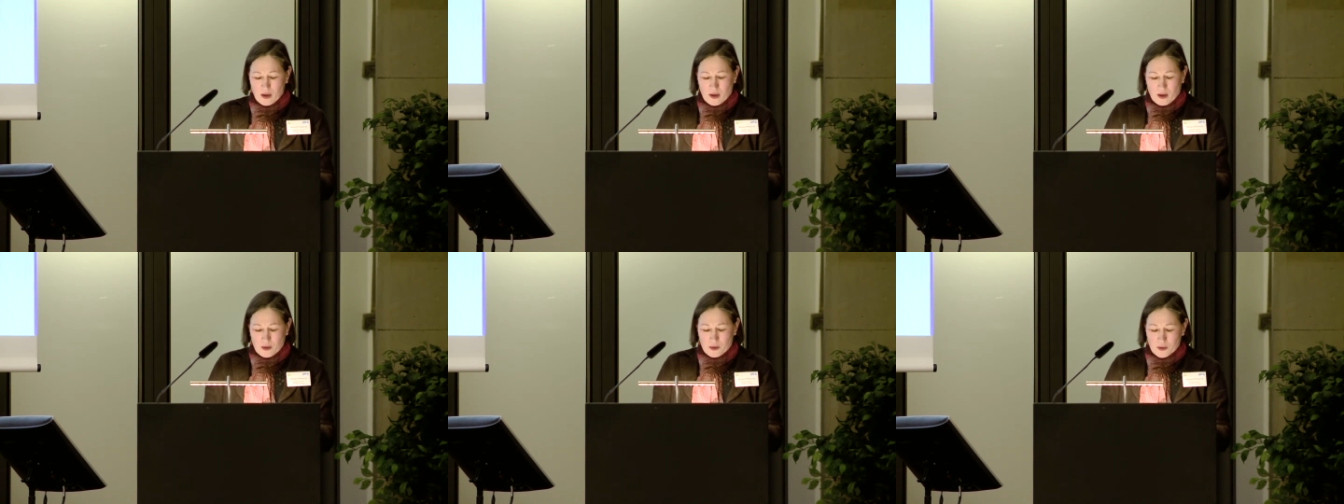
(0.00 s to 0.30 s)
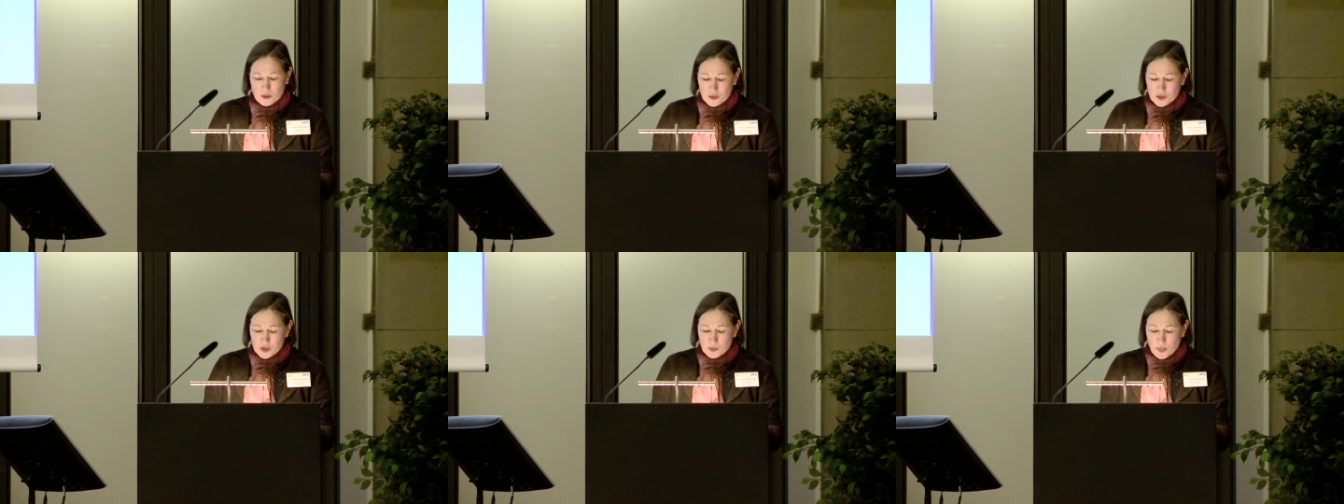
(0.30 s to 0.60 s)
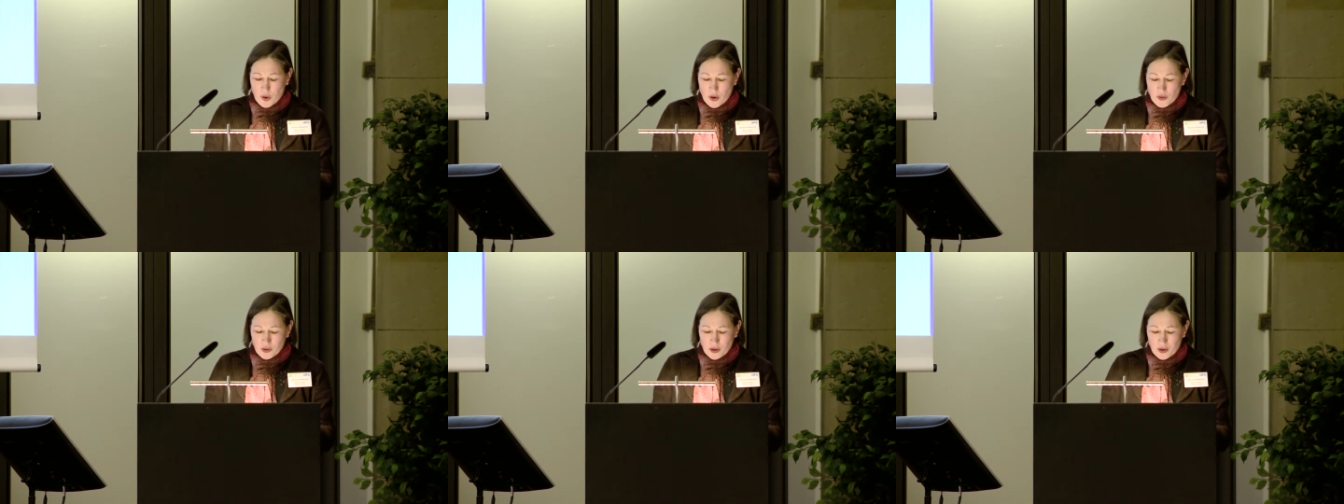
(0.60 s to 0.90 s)
Thus,
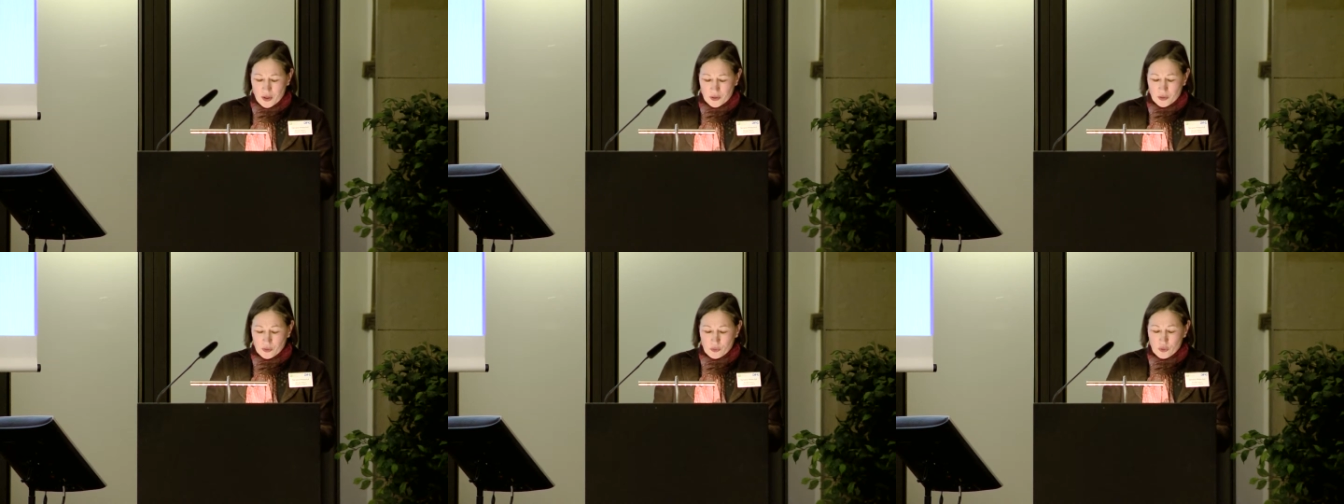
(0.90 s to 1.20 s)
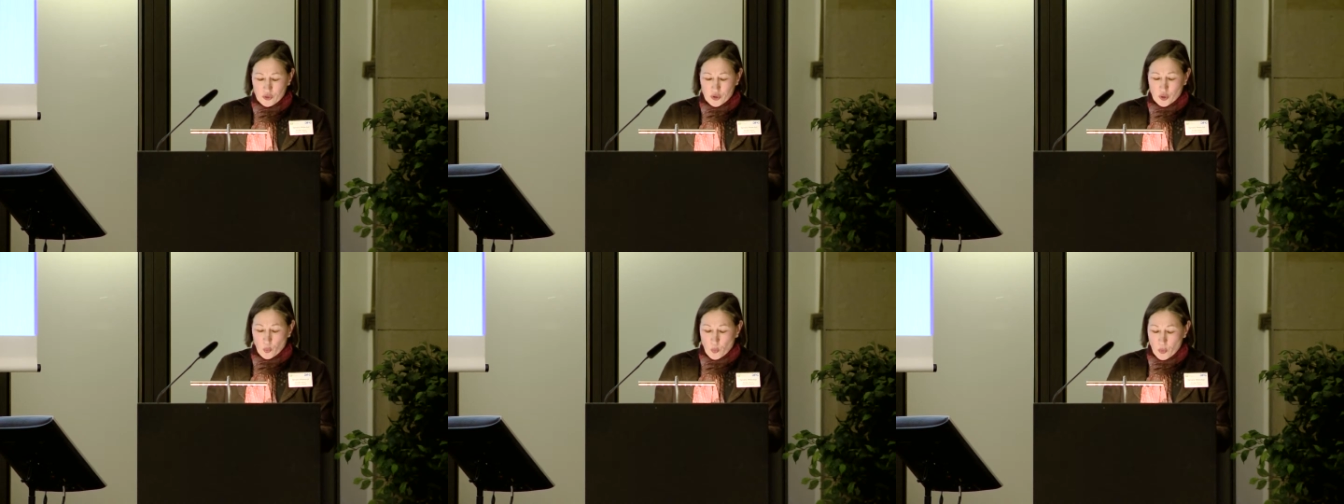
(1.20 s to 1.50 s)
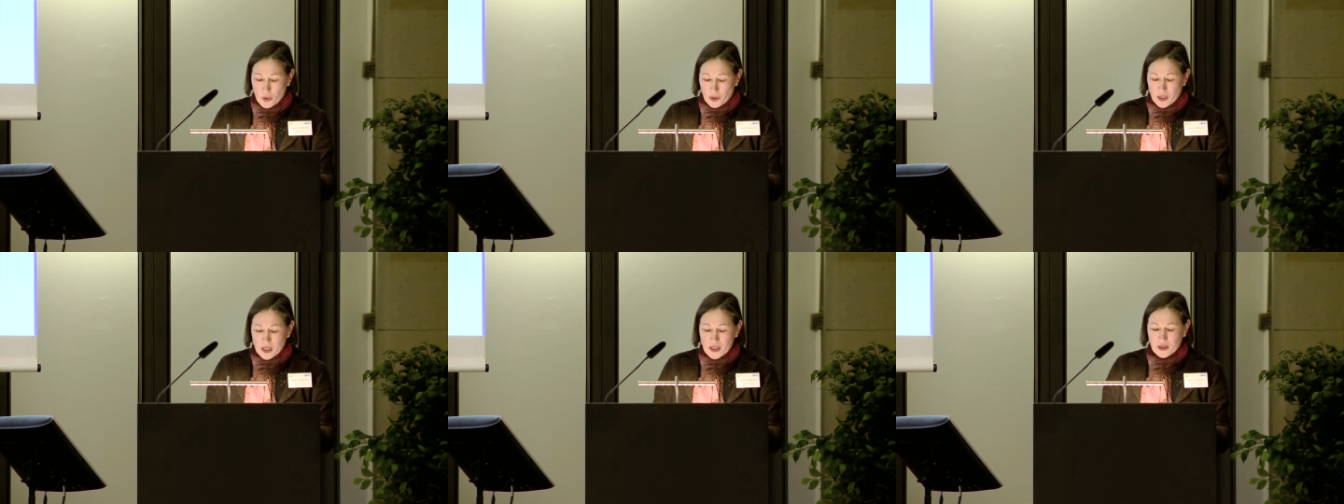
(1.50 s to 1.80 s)
both articles
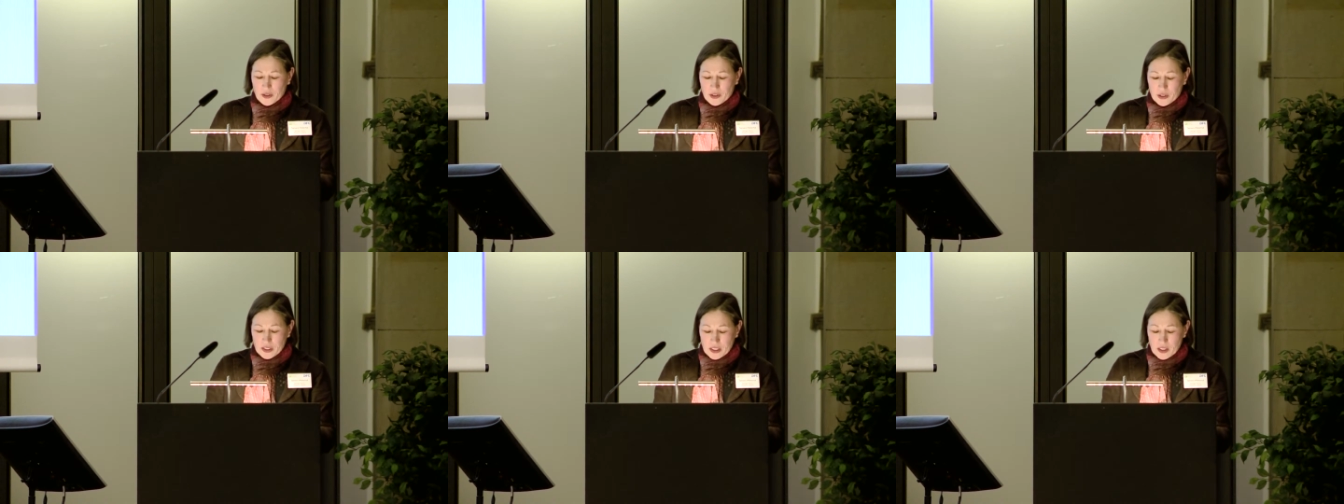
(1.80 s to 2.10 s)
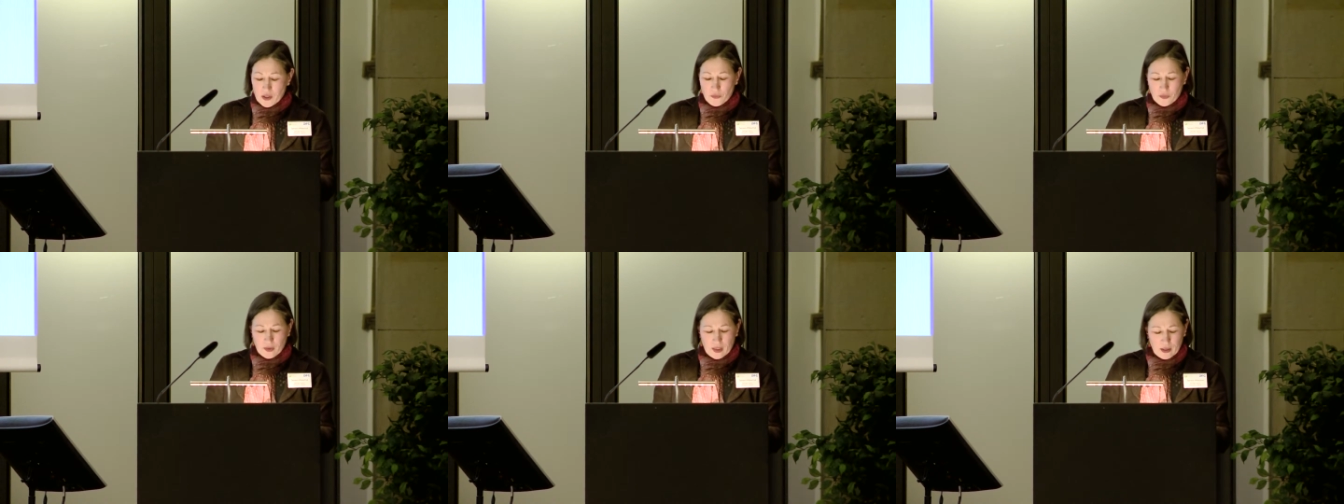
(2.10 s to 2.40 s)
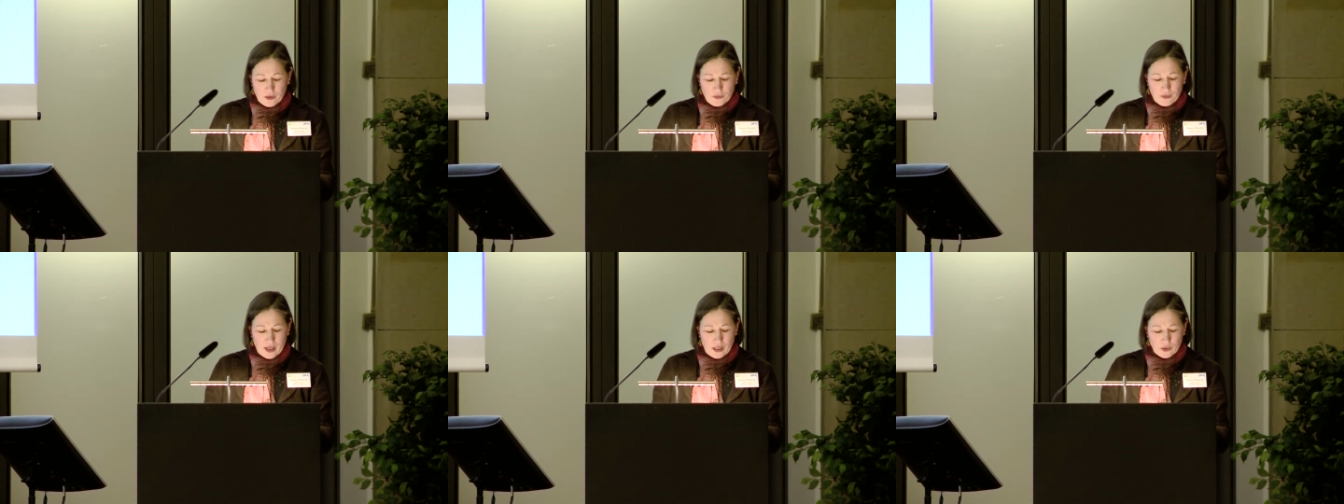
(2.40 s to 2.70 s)
were and are still of
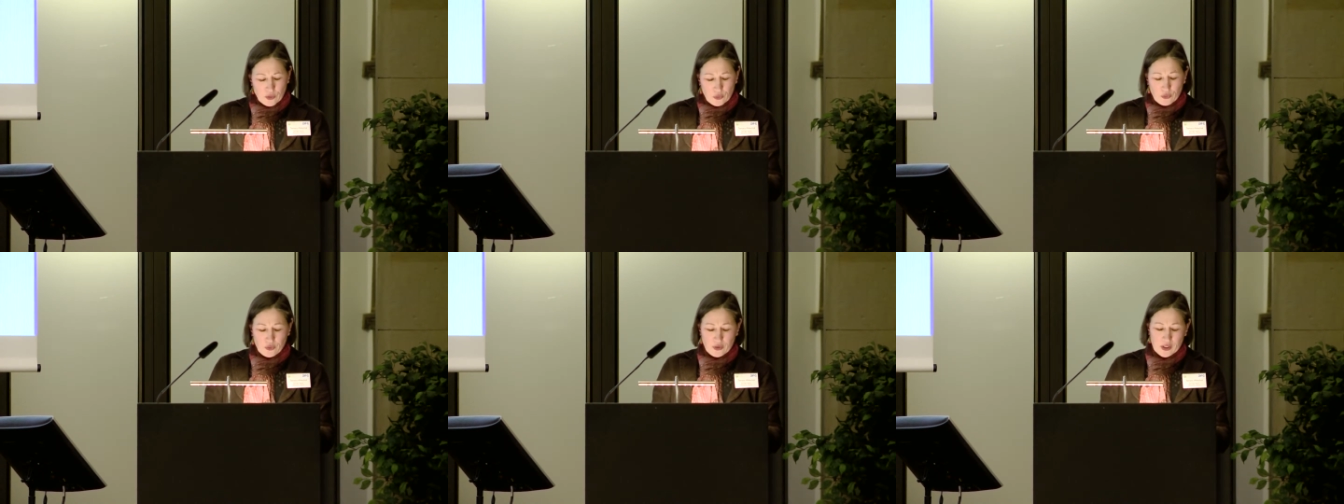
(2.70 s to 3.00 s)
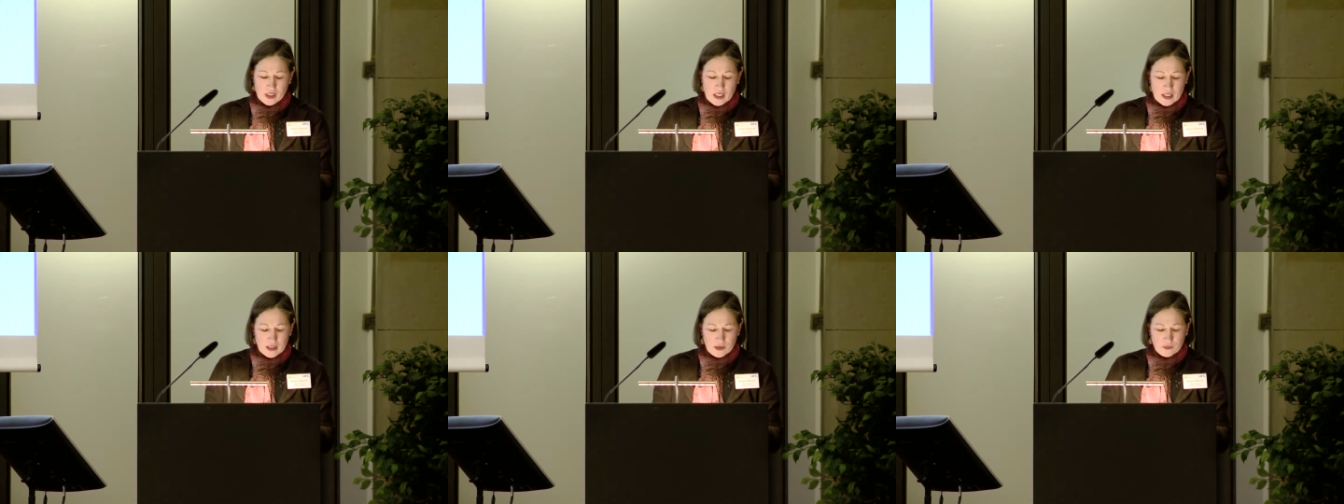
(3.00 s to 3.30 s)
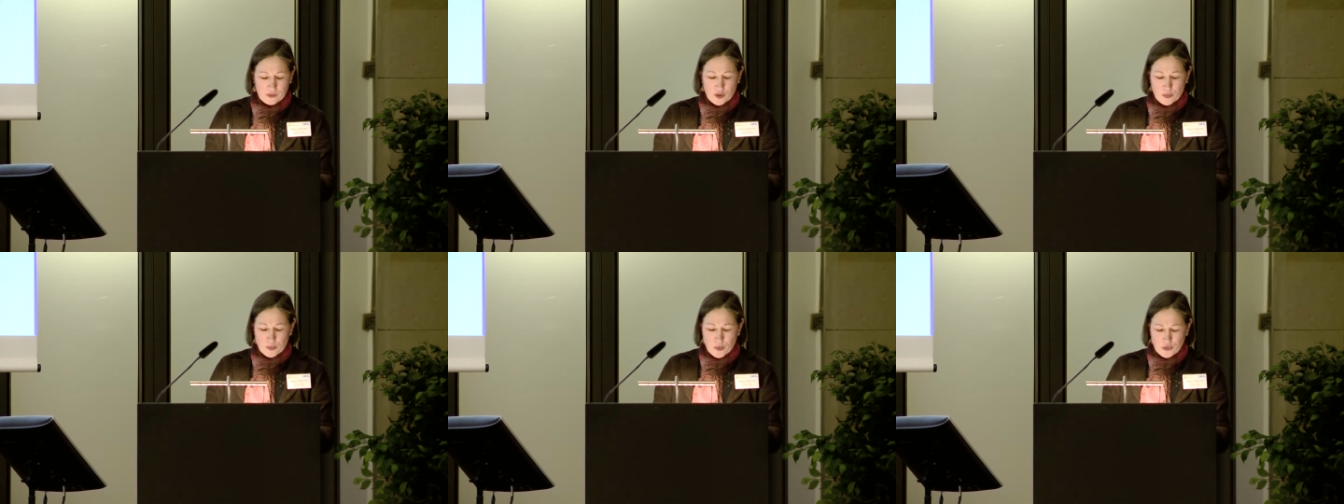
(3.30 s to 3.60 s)
clear value to the
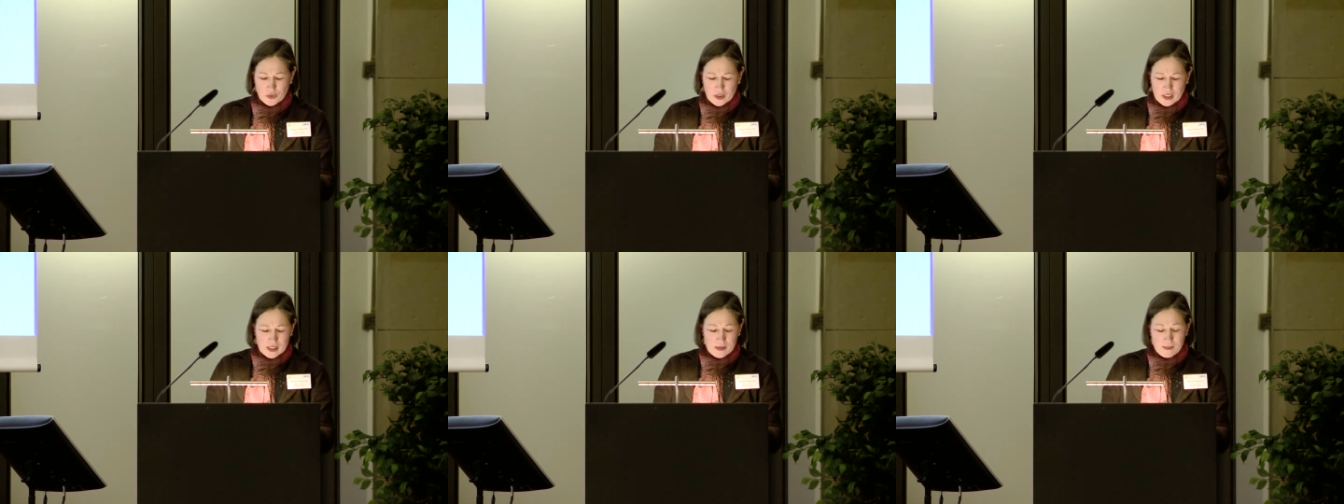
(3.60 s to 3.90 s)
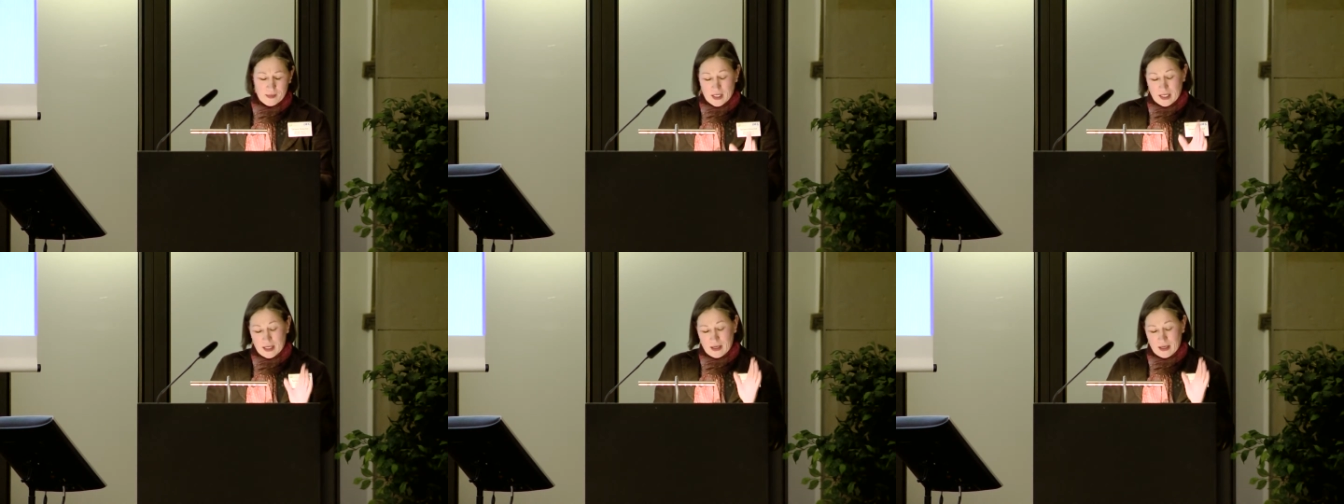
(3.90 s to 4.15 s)
scientific community.